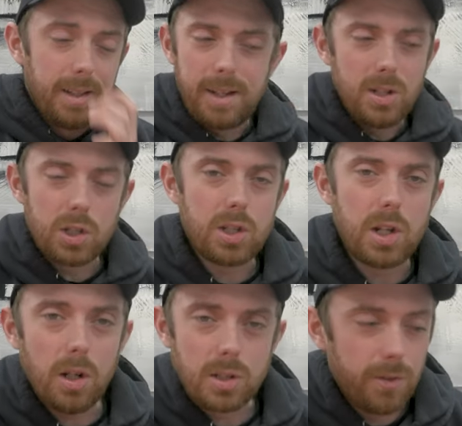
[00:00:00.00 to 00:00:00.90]
Like, he just
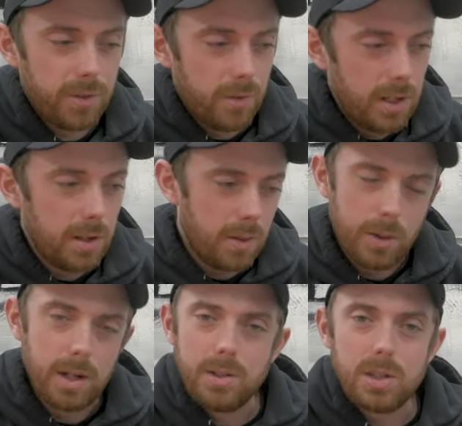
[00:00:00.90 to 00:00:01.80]
starts off the video that
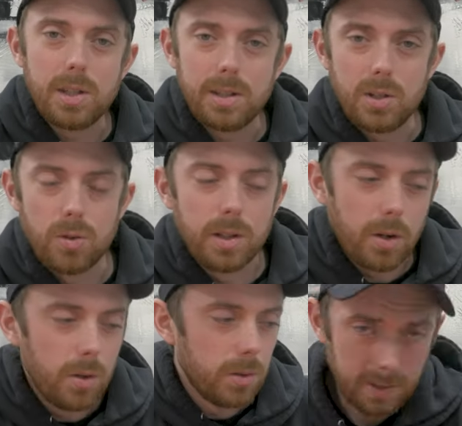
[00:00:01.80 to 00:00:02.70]
way, and I just think that's really
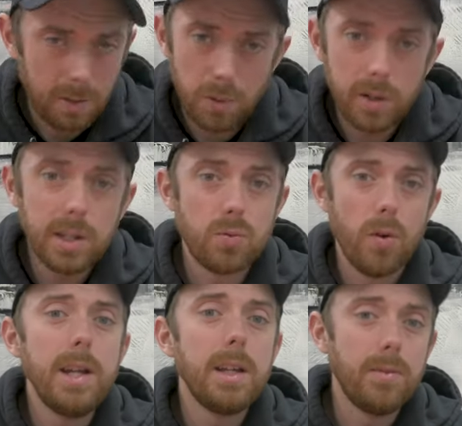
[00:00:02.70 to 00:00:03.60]
cool. Now, putting his
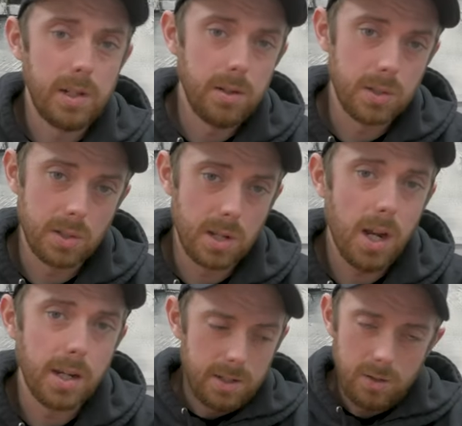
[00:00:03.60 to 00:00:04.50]
rating videos
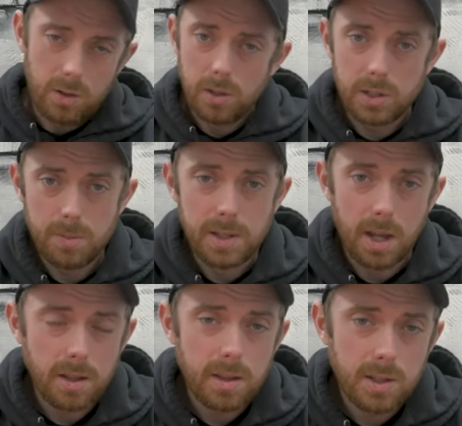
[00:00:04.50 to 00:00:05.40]
aside, and you can look at some of the
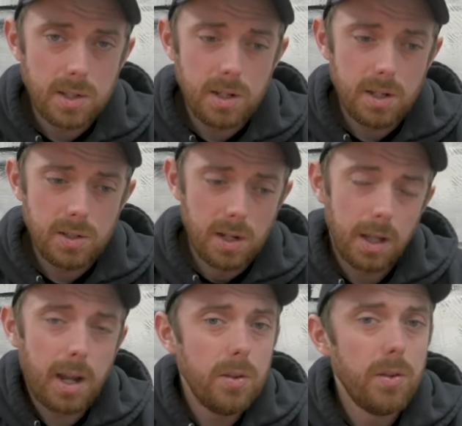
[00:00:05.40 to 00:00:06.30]
other things he does.
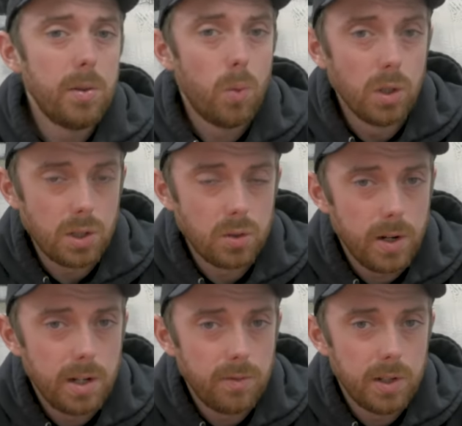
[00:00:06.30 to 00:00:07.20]
Like, I don't really watch his
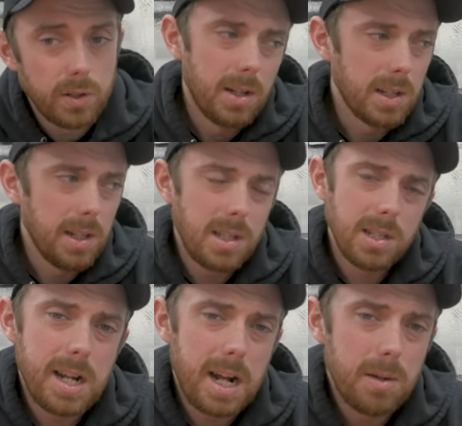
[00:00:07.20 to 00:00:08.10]
rating videos, because unless
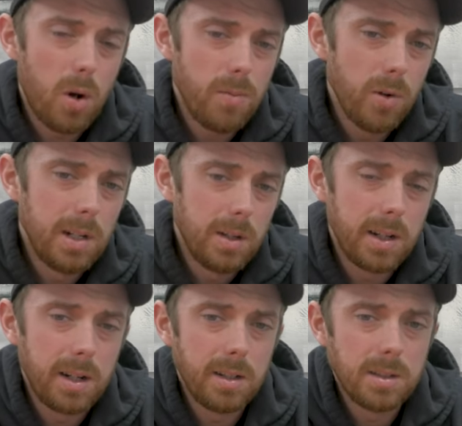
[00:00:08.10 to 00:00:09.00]
animal I'm really
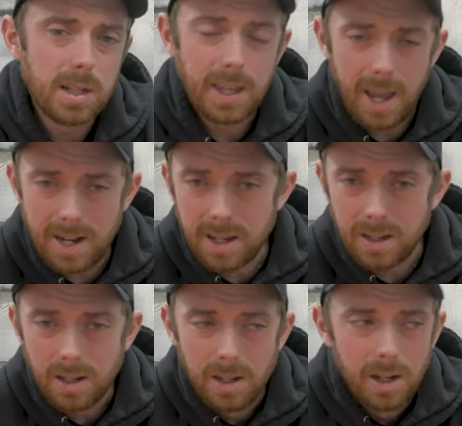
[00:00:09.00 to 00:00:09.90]
looking into
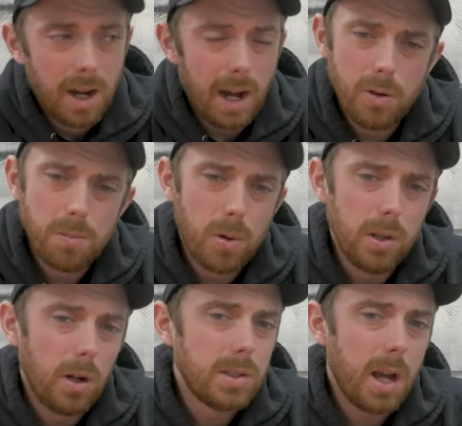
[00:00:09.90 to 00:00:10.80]
getting, I don't put a
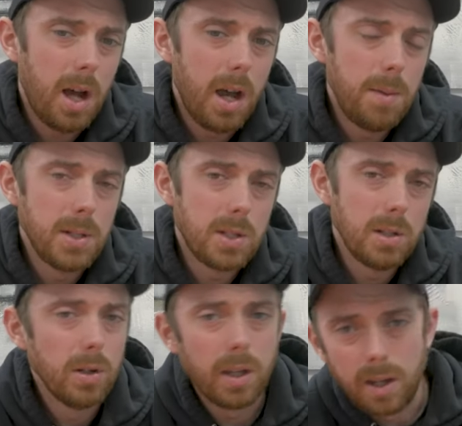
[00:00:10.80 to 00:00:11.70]
lot of time into
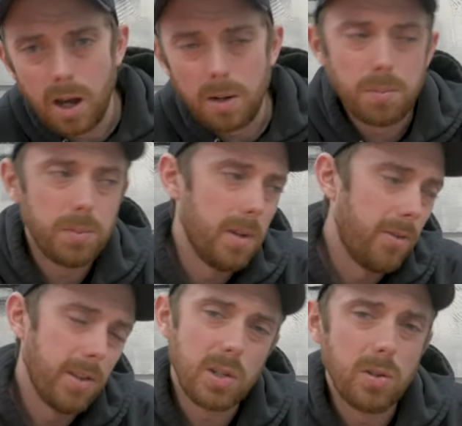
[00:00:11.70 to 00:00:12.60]
looking up
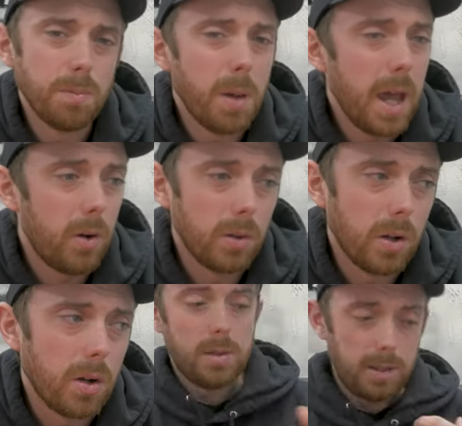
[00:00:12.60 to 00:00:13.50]
if it's a good pet or not.